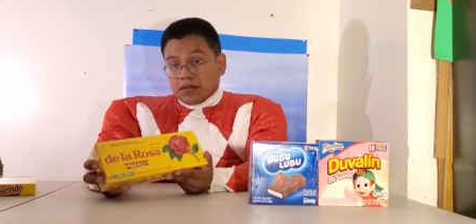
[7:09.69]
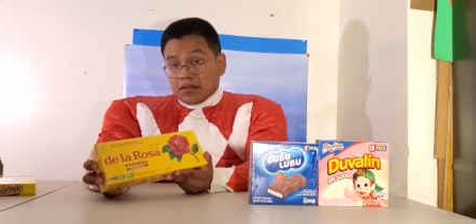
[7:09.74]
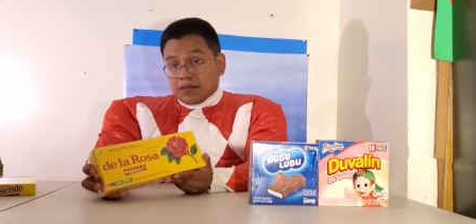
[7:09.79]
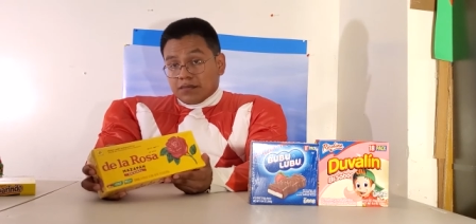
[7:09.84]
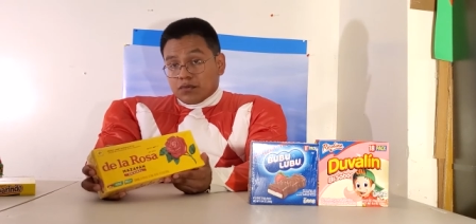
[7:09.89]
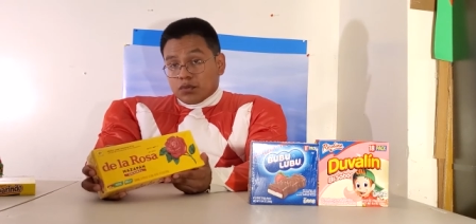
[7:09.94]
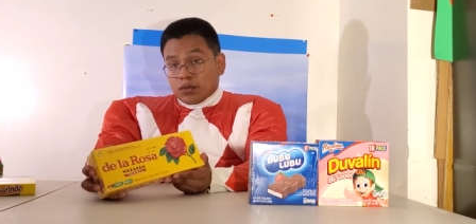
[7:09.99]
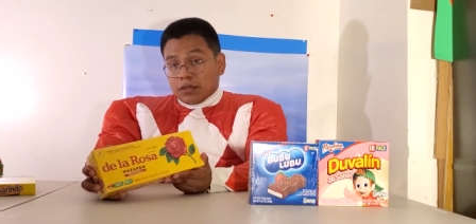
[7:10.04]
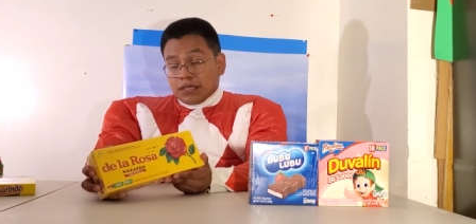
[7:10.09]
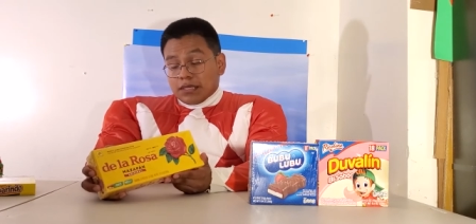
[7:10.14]
of
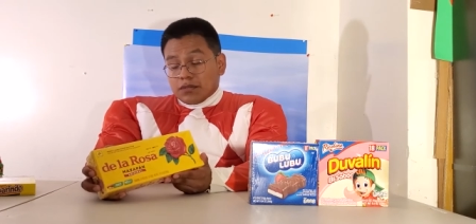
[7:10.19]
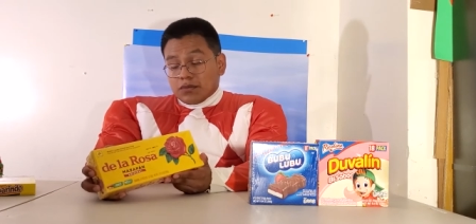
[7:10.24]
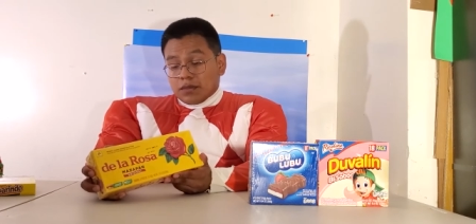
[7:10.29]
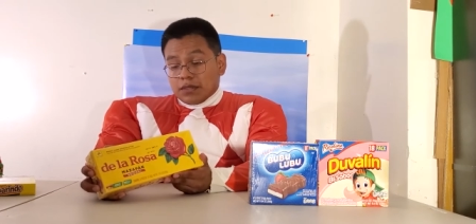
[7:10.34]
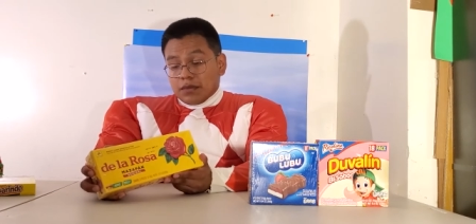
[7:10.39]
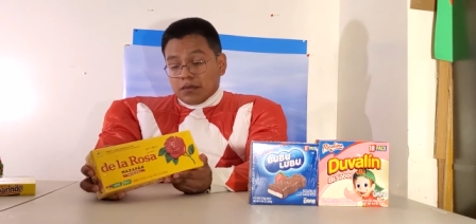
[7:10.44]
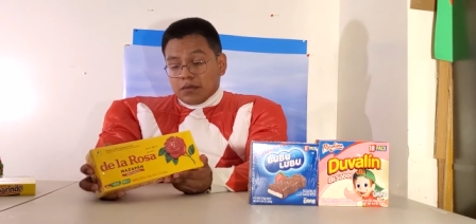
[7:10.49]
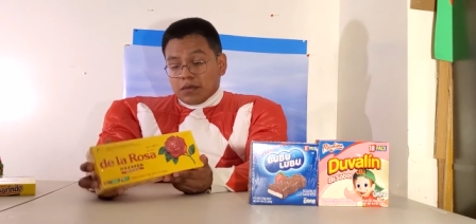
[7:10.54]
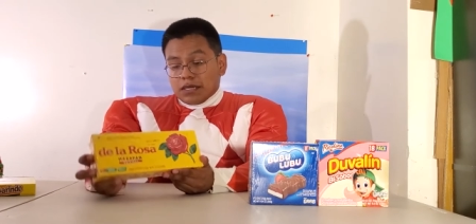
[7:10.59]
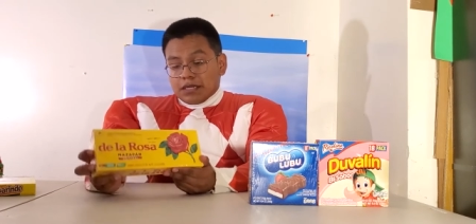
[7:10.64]

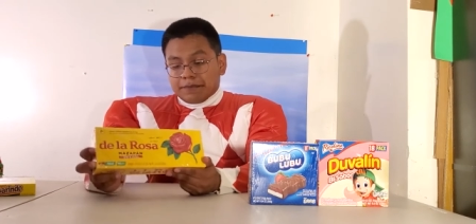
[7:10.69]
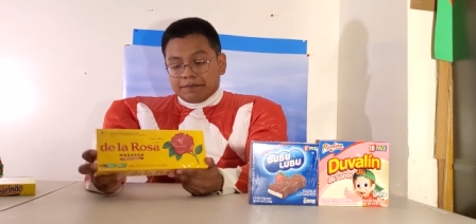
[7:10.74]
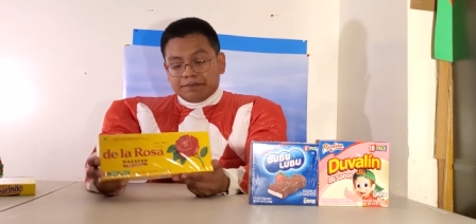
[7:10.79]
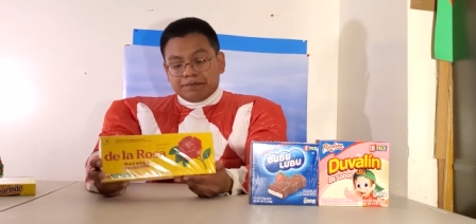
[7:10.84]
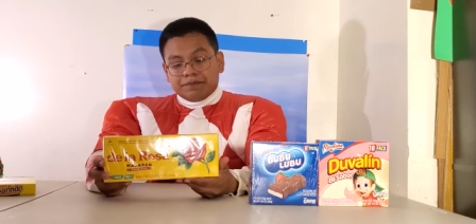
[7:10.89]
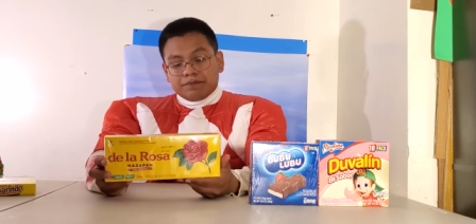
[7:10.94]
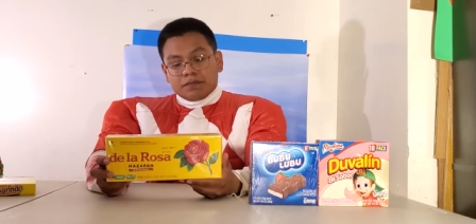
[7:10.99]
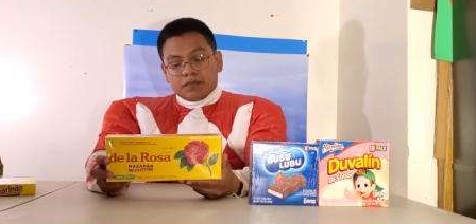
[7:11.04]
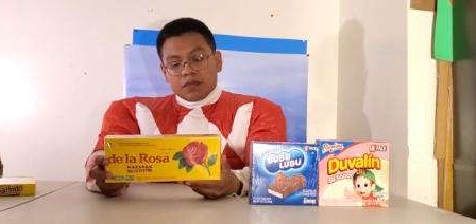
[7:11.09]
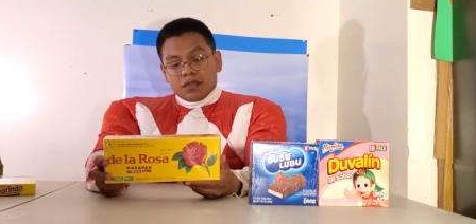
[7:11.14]
2021.
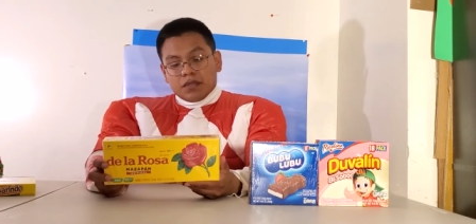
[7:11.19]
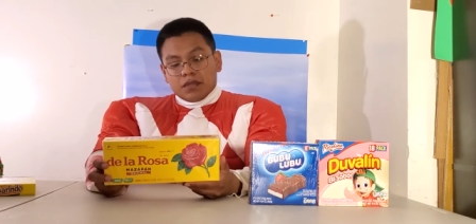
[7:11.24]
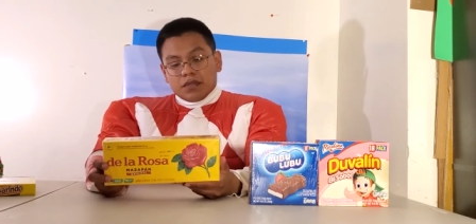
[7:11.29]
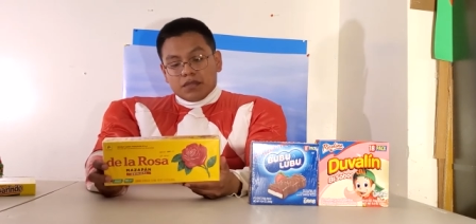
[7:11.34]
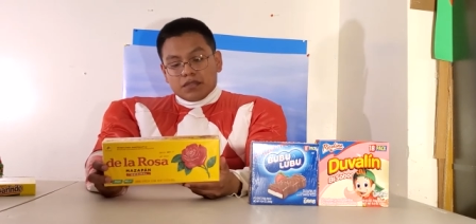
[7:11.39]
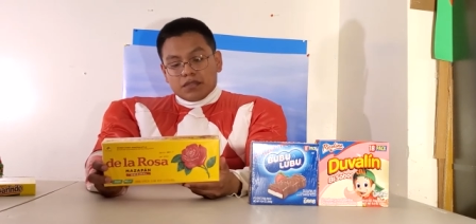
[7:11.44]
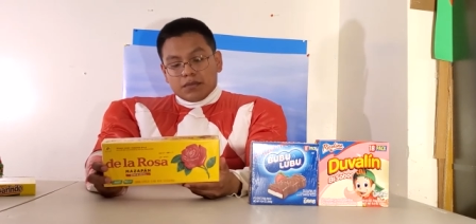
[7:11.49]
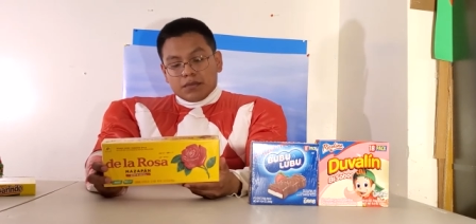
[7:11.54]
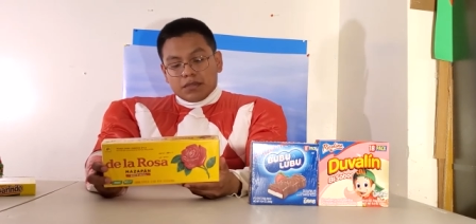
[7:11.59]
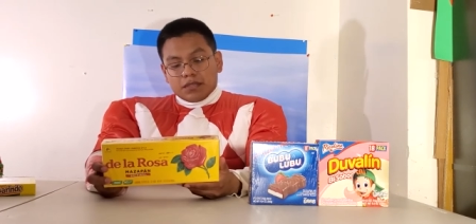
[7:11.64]

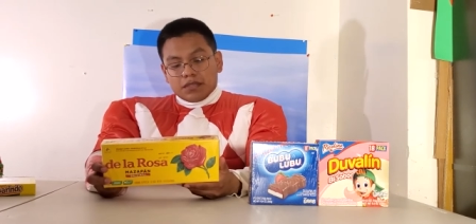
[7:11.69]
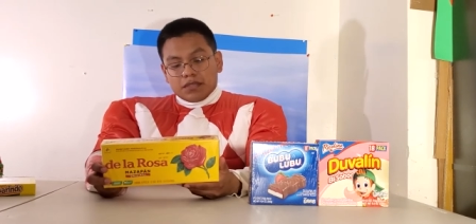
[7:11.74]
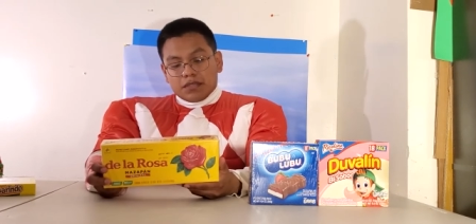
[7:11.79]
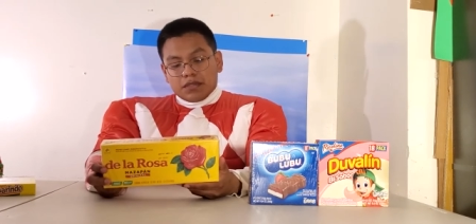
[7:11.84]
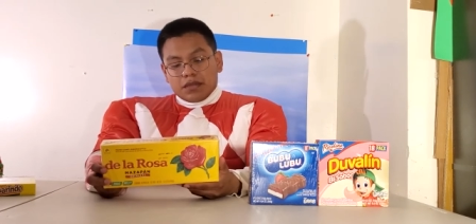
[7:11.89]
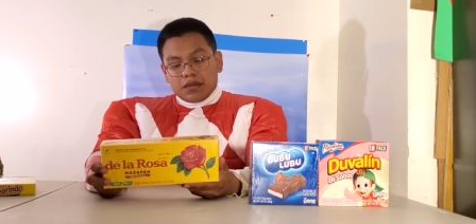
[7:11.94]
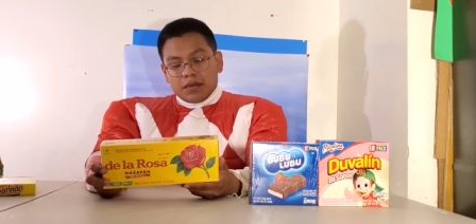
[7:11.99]
So we're good to go.